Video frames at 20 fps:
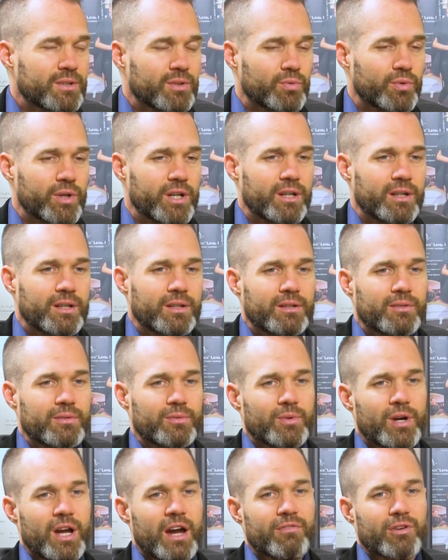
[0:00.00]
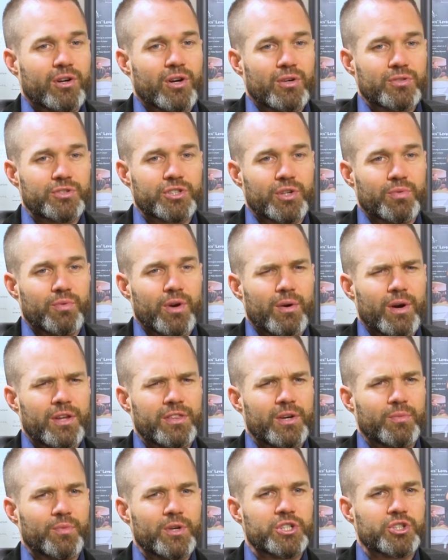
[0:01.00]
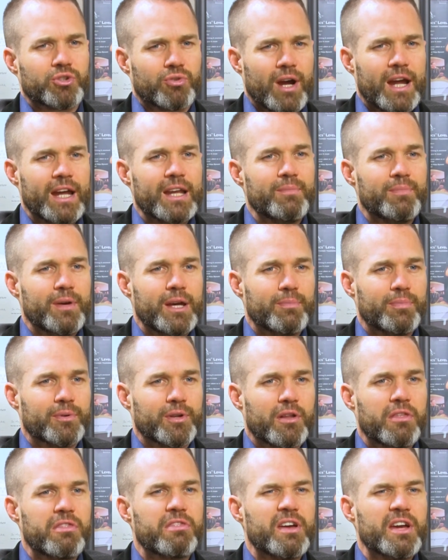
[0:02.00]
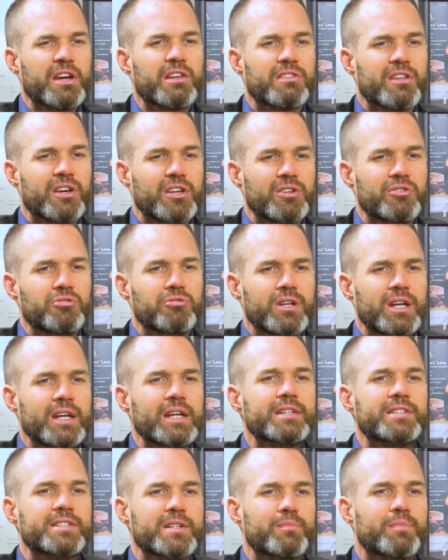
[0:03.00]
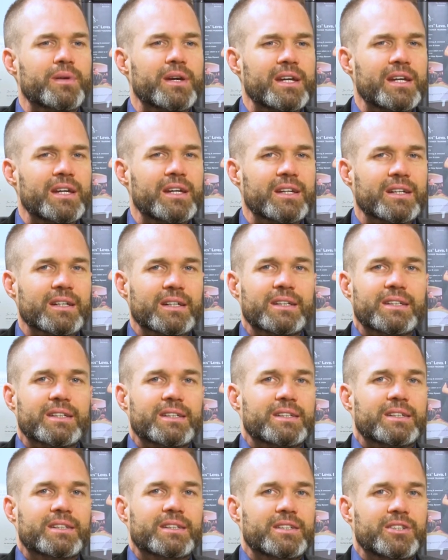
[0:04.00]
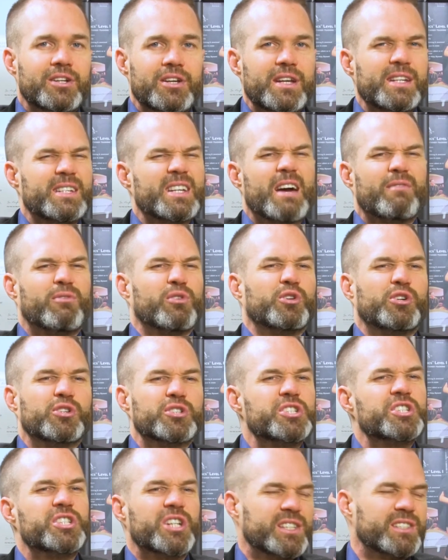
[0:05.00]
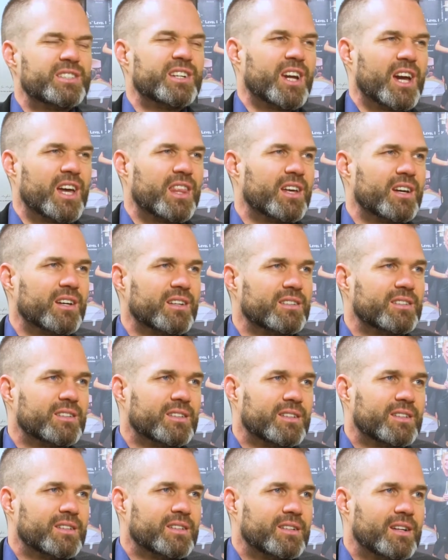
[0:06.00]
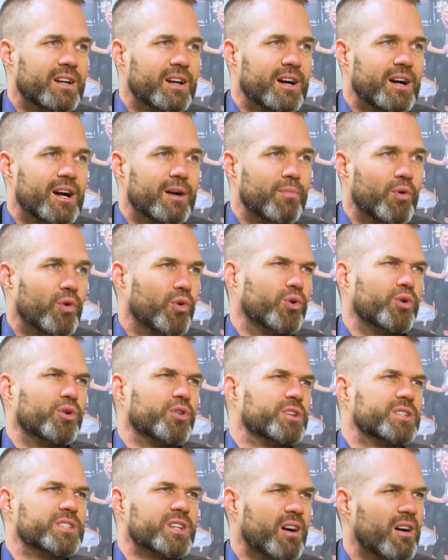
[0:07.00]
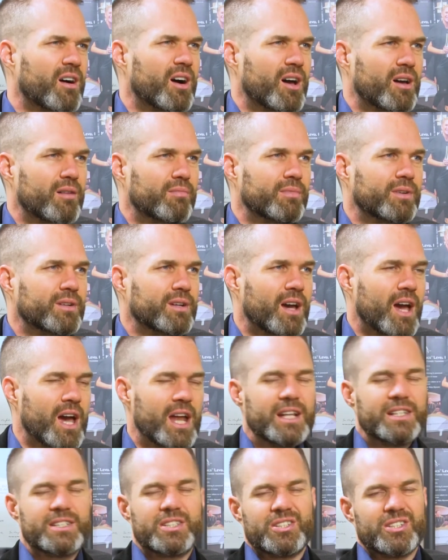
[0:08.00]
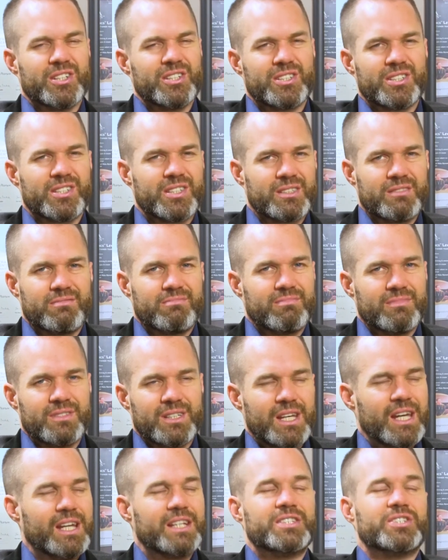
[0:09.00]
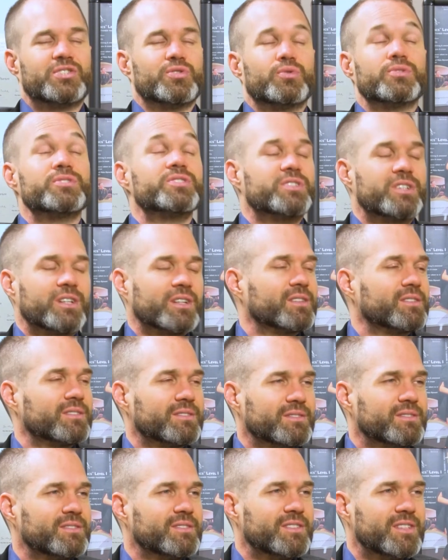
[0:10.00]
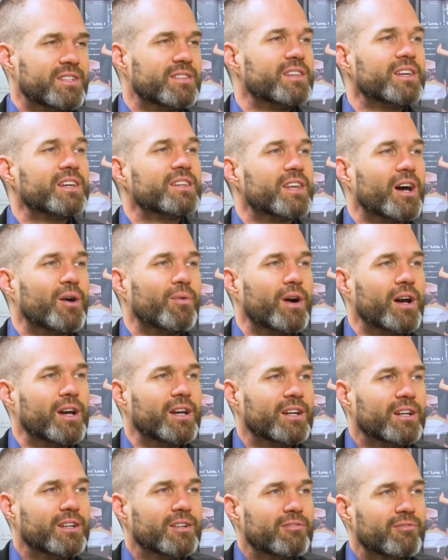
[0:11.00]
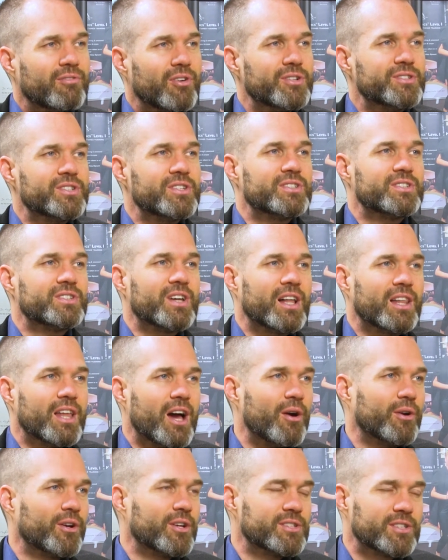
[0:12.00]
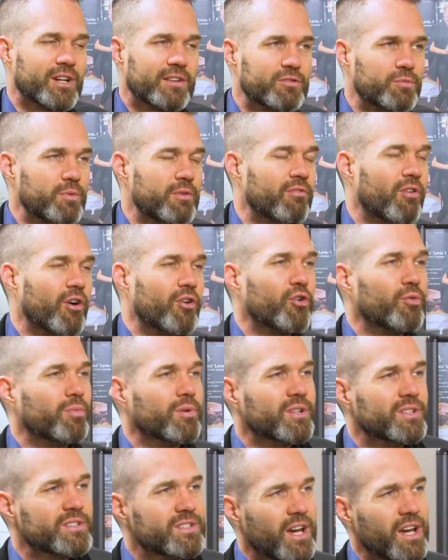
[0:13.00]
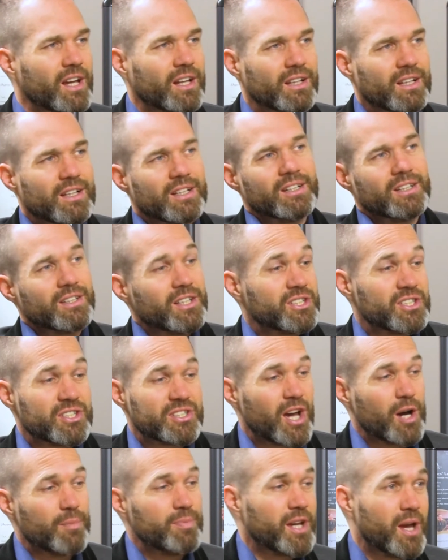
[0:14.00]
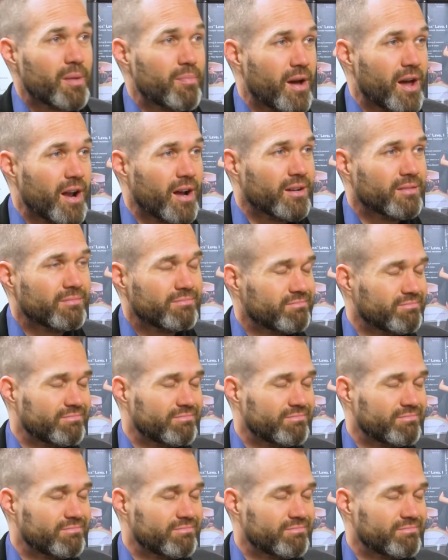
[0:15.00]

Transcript: We have a culture where I think we train people to think that you need to have all your shit together all the time, and it's just exhausting to think that way versus allowing yourself to be vulnerable and saying, let's just help you get better.